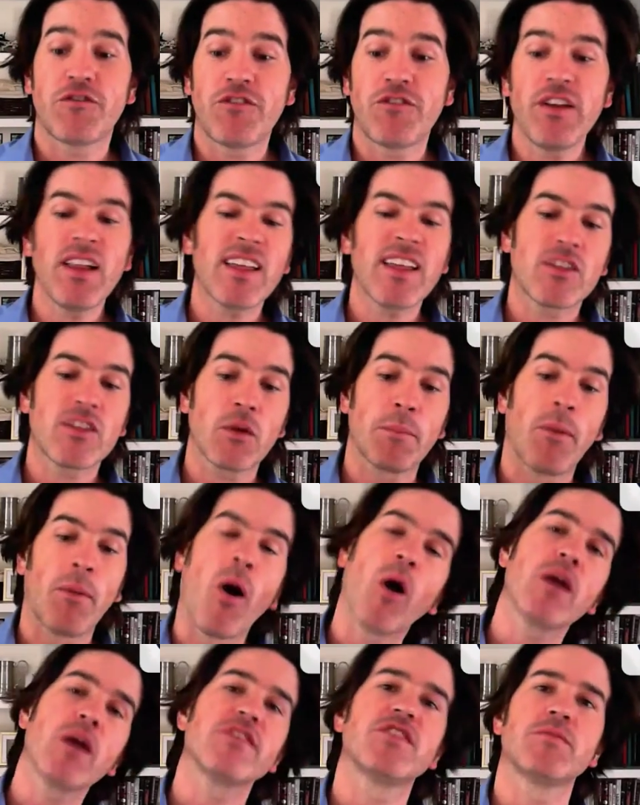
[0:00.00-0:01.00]
feel like they're
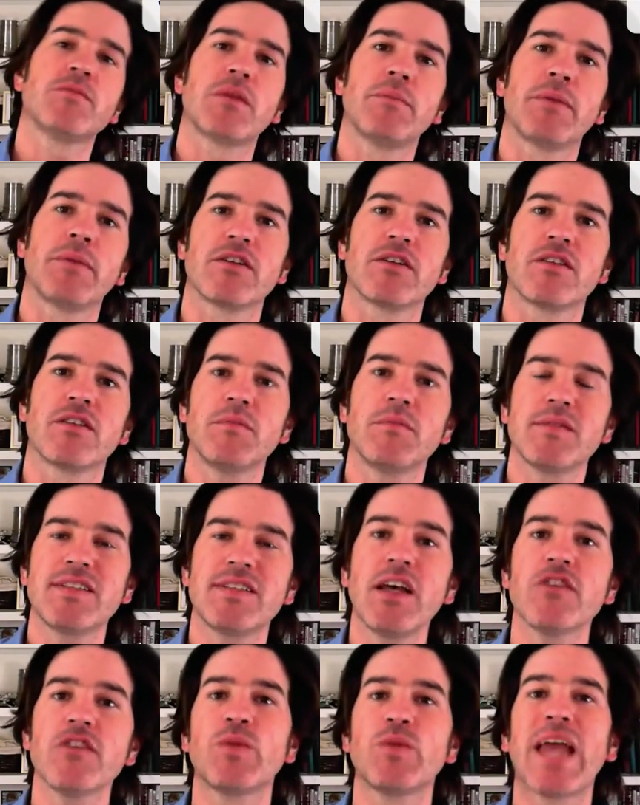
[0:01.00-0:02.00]
part of something bigger than
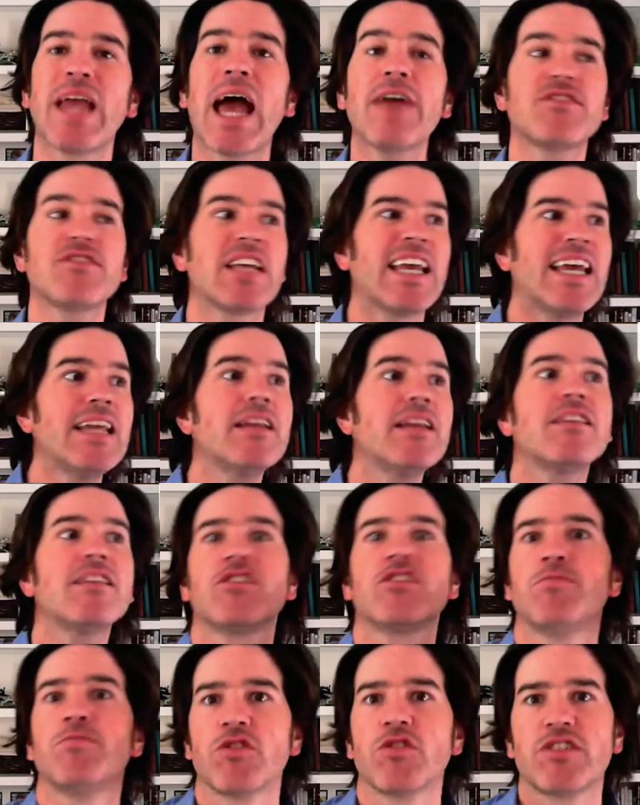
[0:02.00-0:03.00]
themselves. We have to end
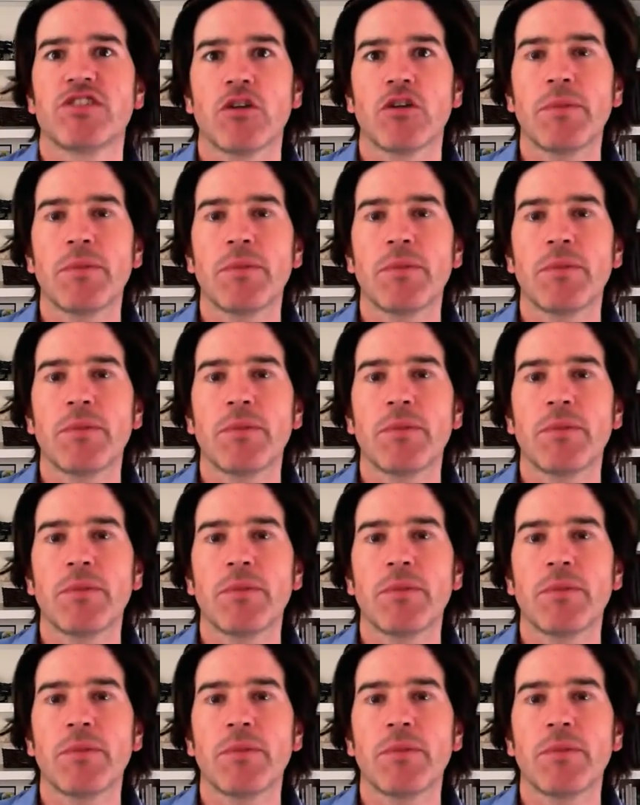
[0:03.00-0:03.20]
this mercenary